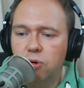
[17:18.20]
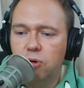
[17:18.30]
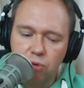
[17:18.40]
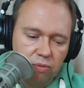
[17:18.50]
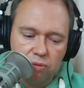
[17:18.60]

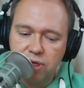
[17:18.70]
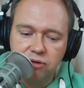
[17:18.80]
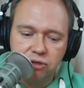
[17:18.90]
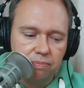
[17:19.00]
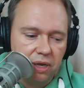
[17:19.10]
without
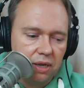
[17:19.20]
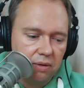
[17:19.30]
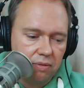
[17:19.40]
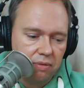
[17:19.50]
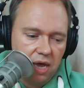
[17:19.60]

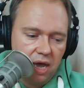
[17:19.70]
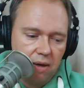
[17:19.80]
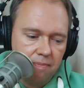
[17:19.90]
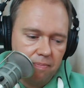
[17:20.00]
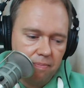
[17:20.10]
simply
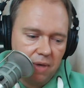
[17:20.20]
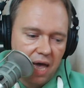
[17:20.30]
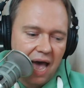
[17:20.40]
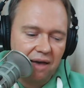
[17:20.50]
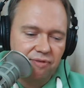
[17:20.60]

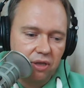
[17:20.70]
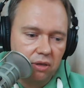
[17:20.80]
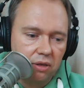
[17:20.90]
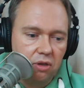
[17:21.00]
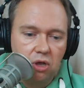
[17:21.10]

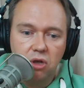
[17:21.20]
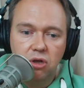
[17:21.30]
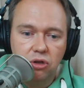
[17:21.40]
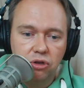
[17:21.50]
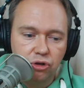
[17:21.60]
having
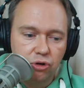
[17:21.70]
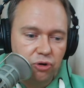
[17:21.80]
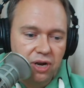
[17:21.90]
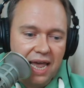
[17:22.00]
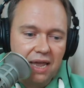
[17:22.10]
your
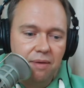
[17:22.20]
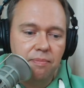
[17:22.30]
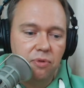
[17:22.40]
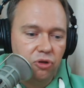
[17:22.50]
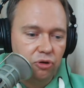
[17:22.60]

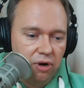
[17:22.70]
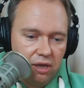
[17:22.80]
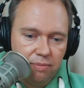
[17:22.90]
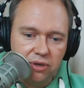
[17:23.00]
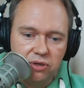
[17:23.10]
name, your
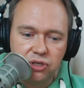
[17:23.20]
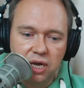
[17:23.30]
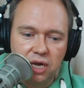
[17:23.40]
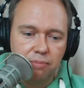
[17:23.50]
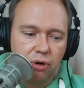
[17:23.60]
image,
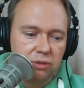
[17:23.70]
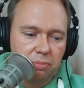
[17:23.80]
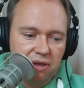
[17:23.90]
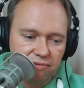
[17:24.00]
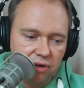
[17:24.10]
and
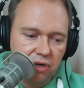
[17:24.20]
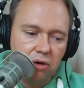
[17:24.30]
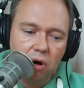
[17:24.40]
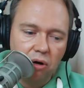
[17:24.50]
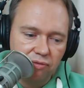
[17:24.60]
possibly a
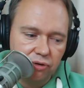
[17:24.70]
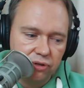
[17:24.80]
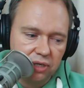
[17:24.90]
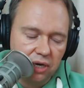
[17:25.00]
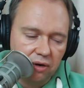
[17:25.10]
video of
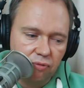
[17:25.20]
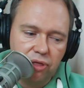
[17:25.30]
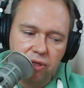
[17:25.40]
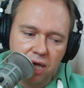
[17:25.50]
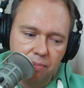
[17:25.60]
yourself
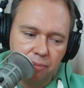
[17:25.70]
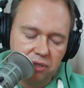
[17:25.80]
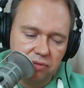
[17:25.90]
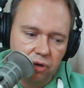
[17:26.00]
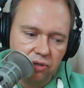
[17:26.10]
within that piece
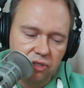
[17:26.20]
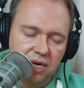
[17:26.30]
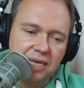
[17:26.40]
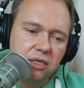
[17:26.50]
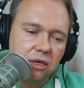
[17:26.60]
of content.
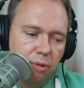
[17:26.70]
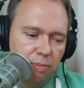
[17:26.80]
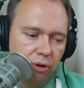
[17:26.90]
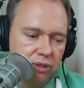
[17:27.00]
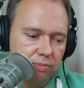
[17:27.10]
Is it going to be
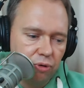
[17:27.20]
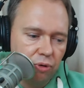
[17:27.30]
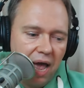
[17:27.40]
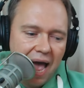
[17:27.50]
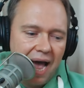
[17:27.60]
possible
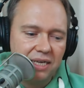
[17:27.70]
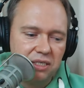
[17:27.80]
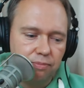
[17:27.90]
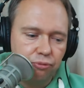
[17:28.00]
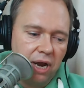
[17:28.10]
as
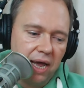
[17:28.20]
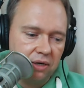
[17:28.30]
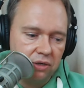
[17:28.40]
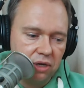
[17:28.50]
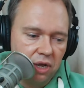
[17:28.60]
a
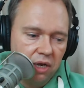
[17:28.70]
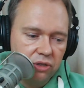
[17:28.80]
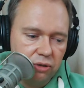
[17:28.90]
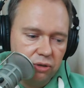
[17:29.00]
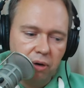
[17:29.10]
brand
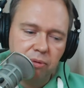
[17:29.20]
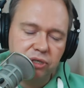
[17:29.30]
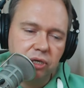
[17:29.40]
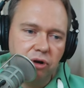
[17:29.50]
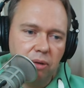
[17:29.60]
to
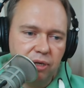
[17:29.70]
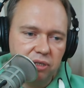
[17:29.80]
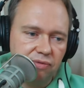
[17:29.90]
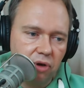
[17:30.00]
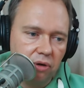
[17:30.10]
publish a great piece
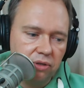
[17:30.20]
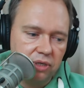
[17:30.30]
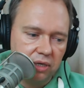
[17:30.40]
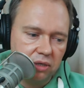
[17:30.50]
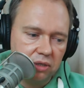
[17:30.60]
of
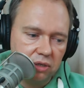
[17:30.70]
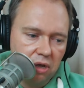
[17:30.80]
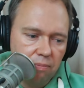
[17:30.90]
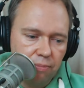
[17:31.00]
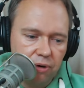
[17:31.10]
content,
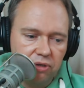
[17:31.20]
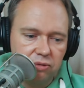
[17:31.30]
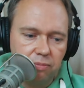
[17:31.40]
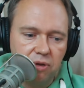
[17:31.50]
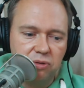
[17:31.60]
but
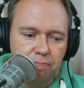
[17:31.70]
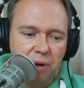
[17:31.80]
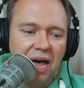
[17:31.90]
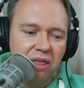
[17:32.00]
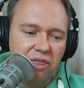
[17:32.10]
it's
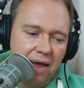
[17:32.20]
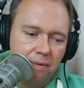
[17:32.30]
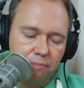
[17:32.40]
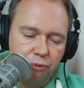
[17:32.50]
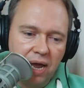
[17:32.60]
by
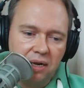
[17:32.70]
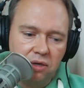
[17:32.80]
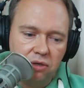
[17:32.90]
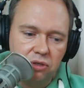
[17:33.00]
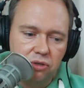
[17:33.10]
that
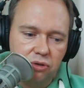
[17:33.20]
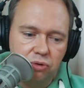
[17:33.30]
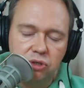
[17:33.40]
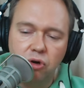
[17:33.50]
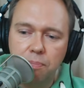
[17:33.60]
brand, so
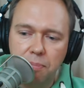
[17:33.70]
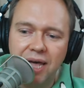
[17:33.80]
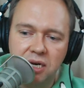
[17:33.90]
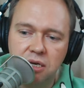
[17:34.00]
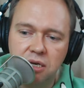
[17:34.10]
it's not by
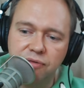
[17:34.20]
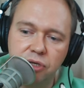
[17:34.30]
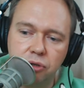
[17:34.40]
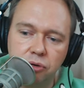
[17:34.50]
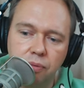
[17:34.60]
an
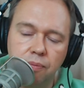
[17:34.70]
individual?